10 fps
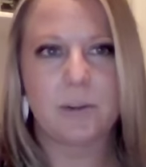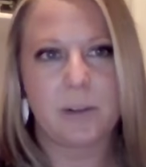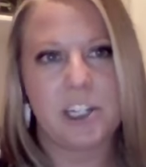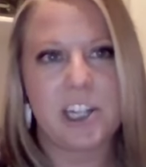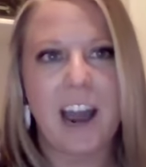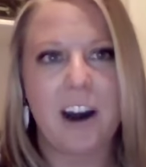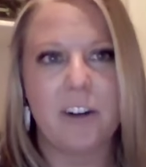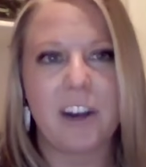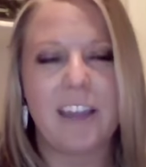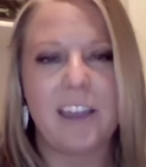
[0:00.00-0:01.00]
to reach
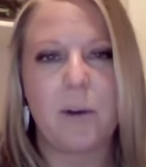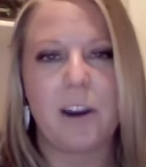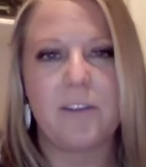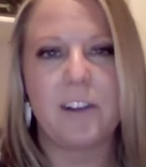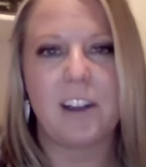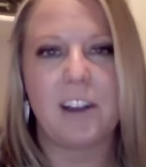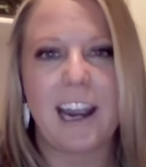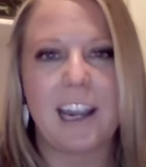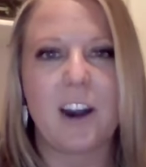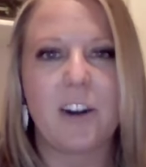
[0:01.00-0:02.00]
out and they want to feel
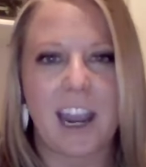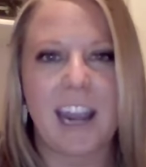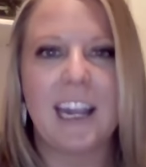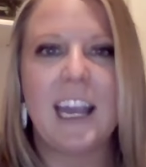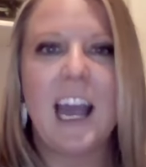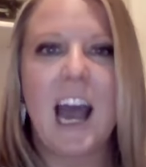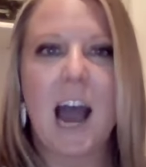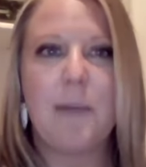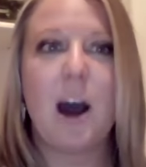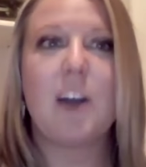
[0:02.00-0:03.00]
like, okay,
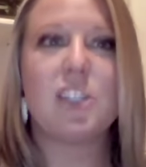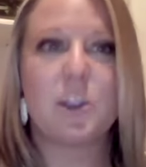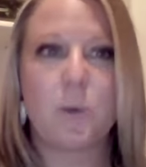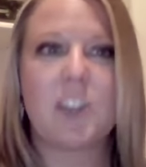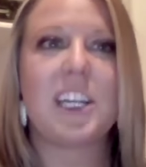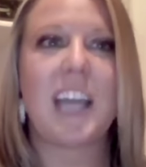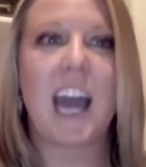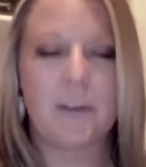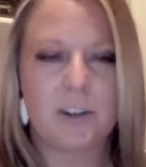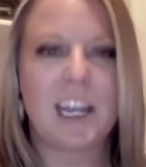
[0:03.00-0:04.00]
I'm not just watching
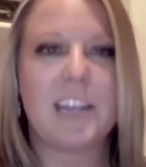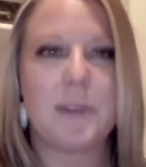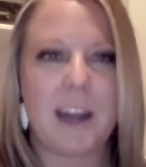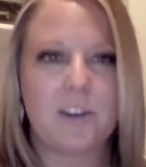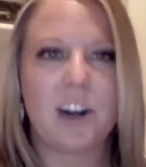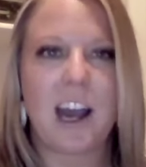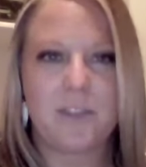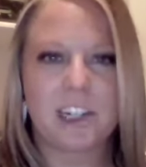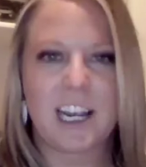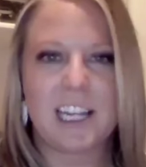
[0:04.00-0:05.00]
advertisement after
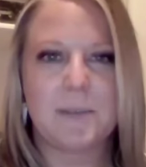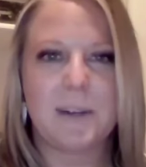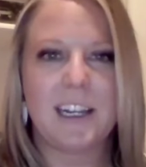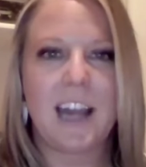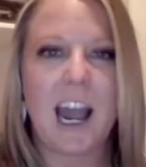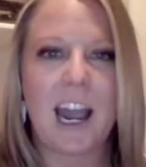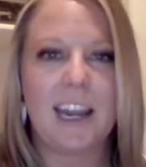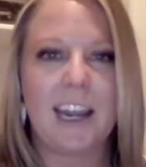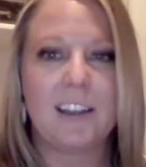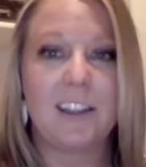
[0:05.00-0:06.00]
advertisement.
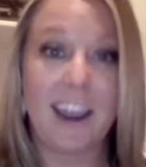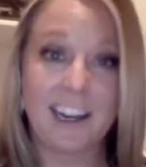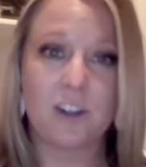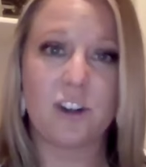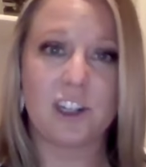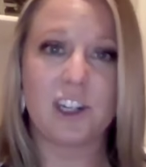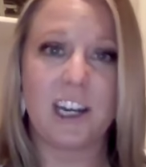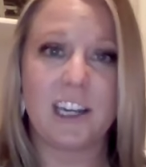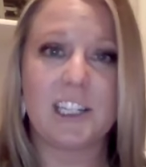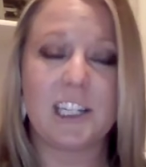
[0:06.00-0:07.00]
I like
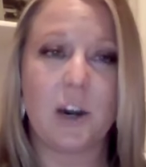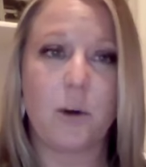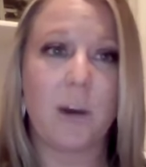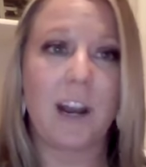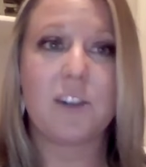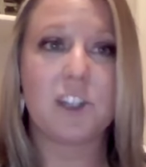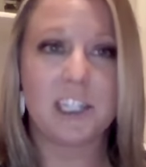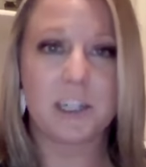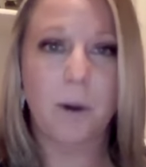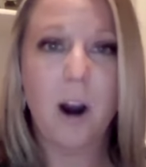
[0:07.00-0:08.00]
Tricia, so whatever
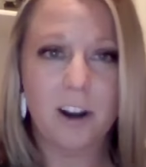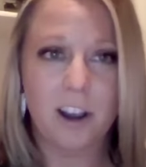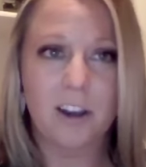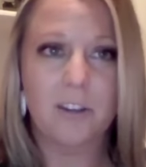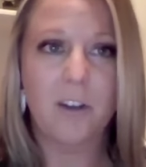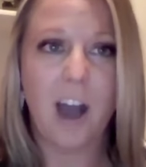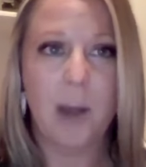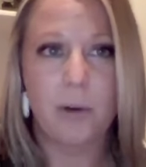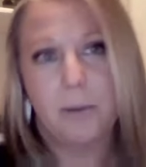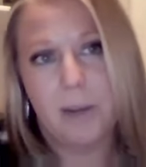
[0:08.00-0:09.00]
she's a part of,
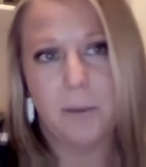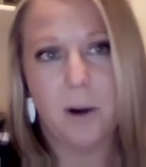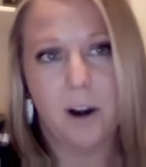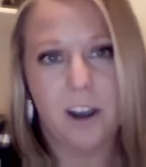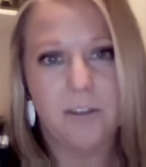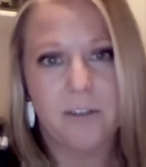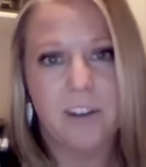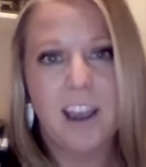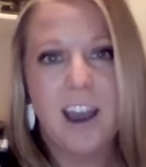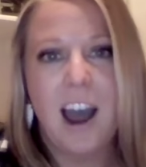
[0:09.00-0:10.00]
I want to be a part
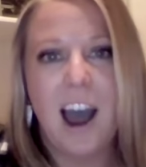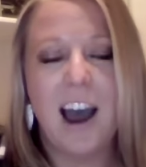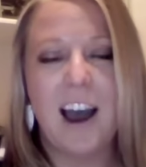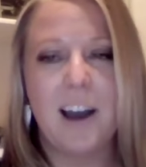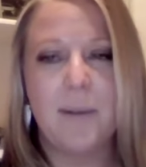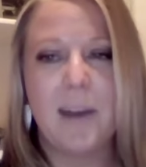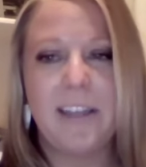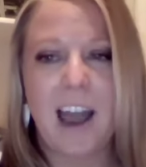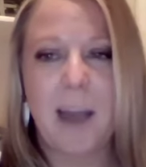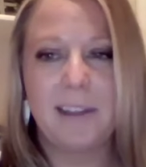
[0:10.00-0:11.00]
of. Um,
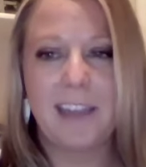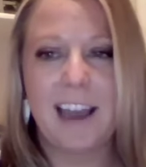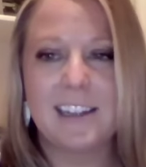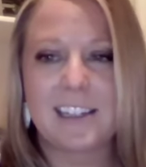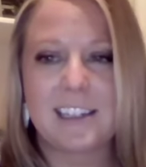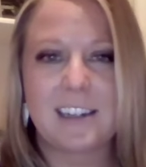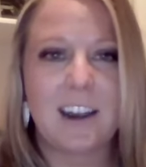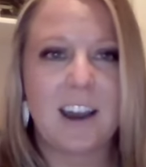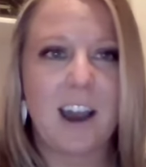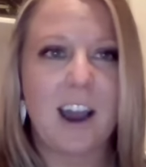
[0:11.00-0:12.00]
and I mean that's
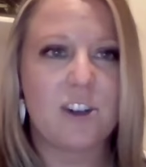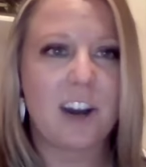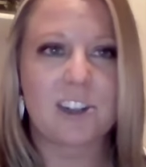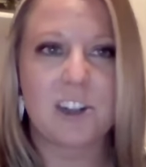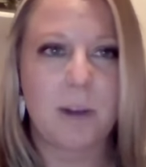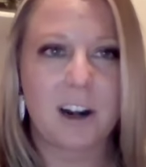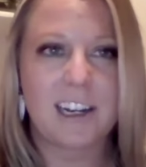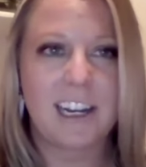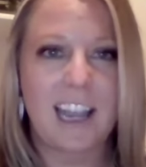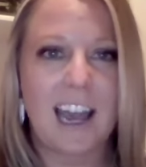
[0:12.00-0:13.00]
attraction
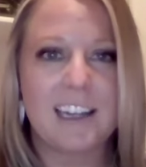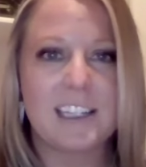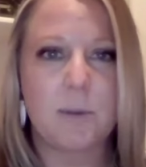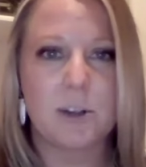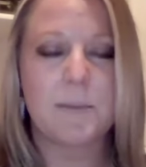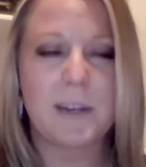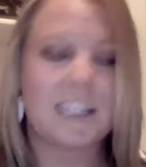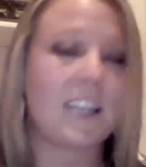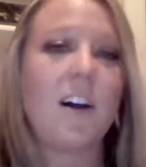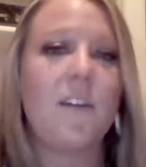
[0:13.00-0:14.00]
marketing at its most
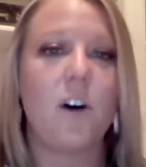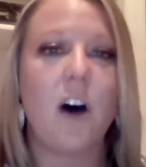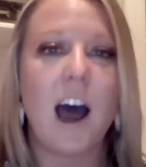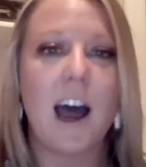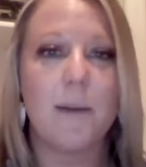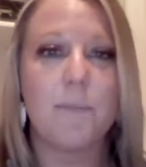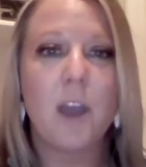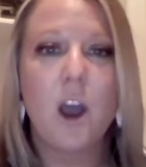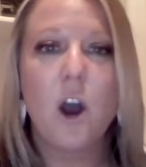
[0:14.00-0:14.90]
basic level. Um,